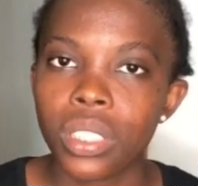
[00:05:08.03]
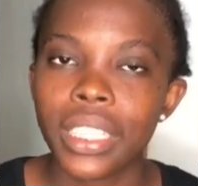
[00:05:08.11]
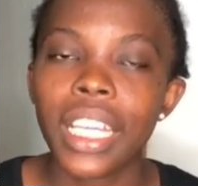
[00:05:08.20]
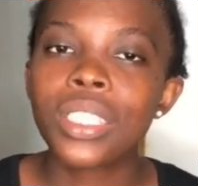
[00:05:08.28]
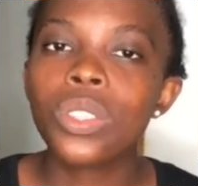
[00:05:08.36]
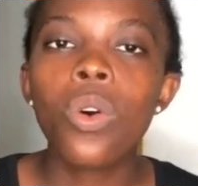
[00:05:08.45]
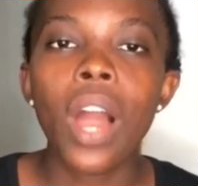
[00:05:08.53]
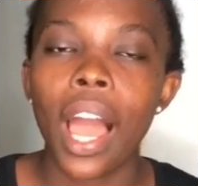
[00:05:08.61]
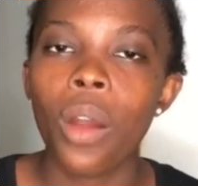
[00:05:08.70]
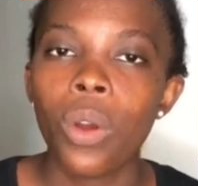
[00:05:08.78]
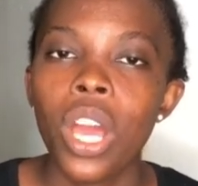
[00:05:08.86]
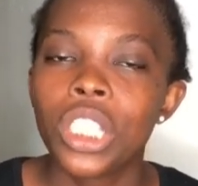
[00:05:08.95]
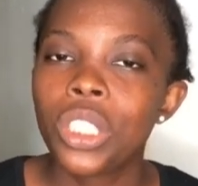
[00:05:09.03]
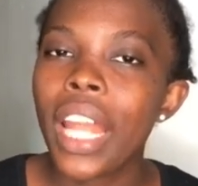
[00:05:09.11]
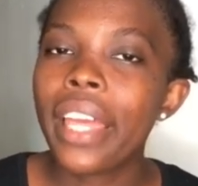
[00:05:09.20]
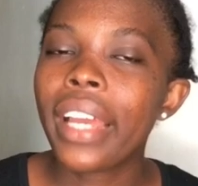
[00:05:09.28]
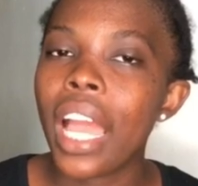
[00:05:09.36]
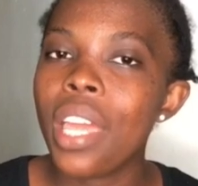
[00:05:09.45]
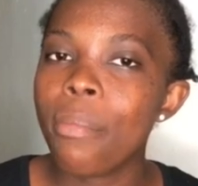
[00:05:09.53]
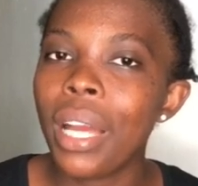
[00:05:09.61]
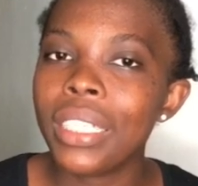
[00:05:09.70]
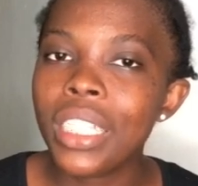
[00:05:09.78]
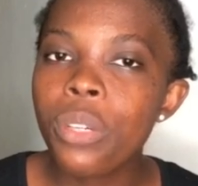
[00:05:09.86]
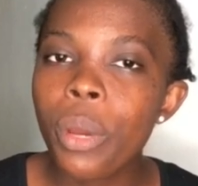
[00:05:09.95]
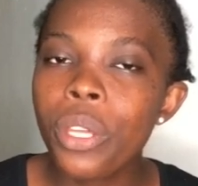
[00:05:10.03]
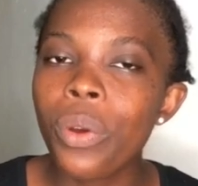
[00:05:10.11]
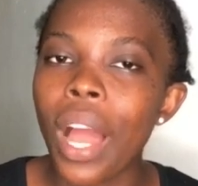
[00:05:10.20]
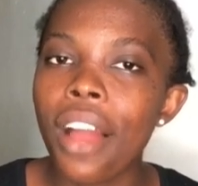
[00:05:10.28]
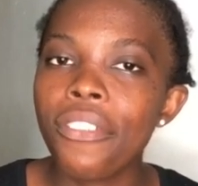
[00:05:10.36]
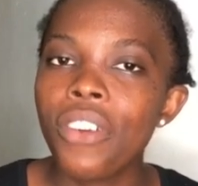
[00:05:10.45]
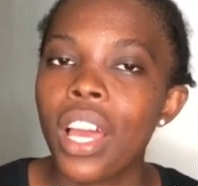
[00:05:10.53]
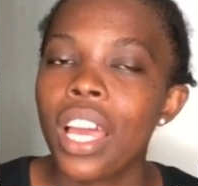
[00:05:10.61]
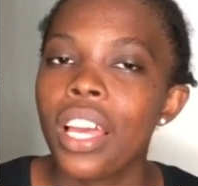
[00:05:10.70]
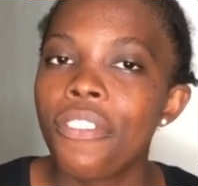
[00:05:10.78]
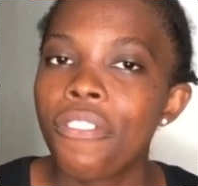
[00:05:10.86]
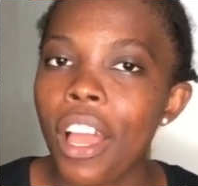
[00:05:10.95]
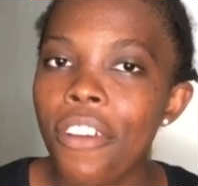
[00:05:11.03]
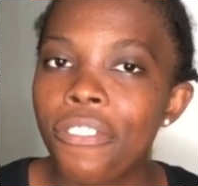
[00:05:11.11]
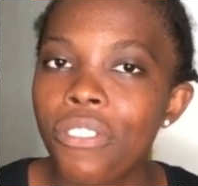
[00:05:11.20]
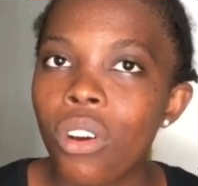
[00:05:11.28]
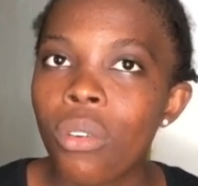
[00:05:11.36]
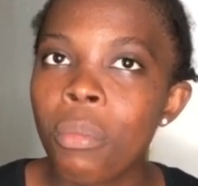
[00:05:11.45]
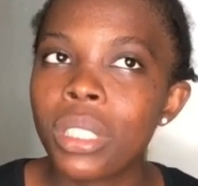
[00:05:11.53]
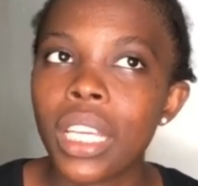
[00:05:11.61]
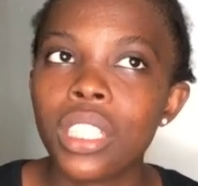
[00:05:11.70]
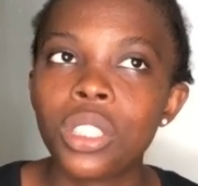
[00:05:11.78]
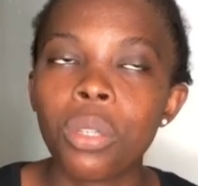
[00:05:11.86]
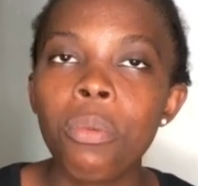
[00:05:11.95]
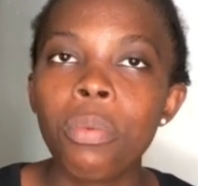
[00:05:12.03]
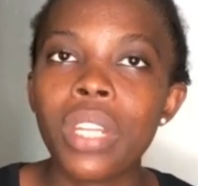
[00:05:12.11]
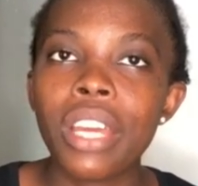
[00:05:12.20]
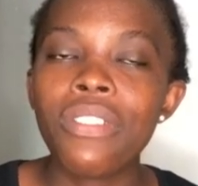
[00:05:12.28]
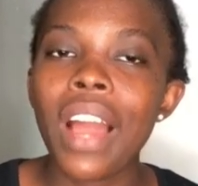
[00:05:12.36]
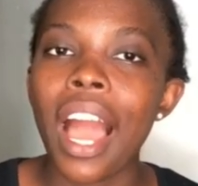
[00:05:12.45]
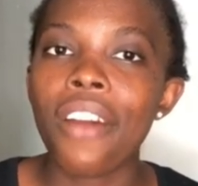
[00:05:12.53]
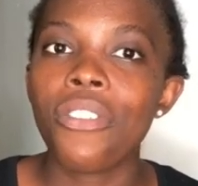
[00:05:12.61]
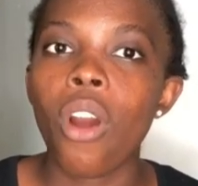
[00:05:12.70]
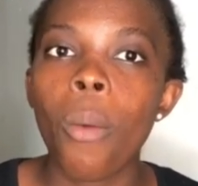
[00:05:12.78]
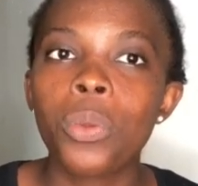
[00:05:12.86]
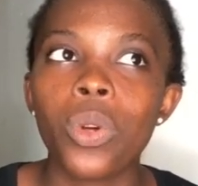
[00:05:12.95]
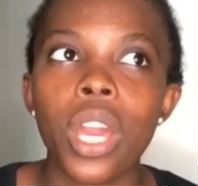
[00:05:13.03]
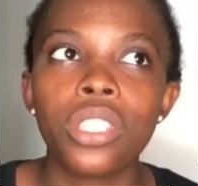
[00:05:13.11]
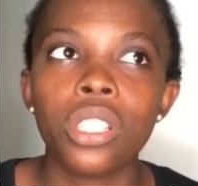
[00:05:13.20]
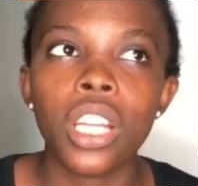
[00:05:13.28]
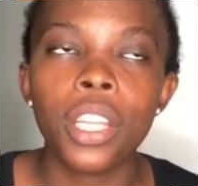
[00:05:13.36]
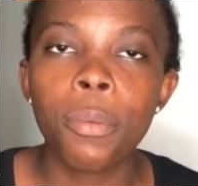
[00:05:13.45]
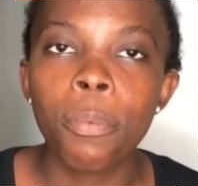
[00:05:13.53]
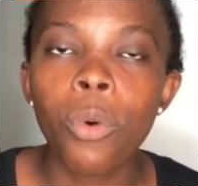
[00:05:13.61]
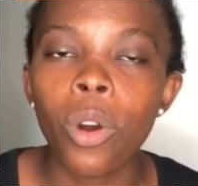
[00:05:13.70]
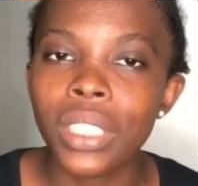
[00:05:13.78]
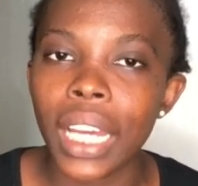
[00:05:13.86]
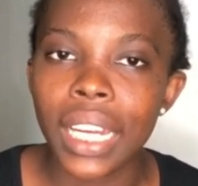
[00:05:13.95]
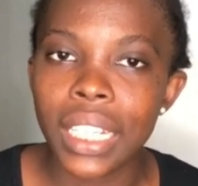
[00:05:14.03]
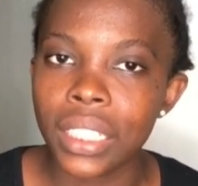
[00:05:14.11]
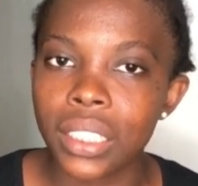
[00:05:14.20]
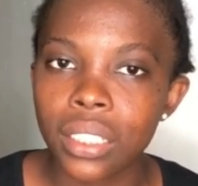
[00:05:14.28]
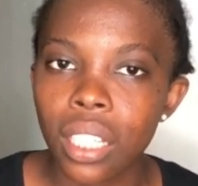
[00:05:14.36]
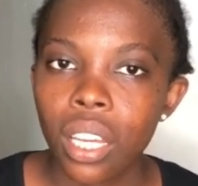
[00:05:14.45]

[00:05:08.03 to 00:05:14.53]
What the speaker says: There's no how. So now you can imagine when you have some people, they even have up to 800 people on their list.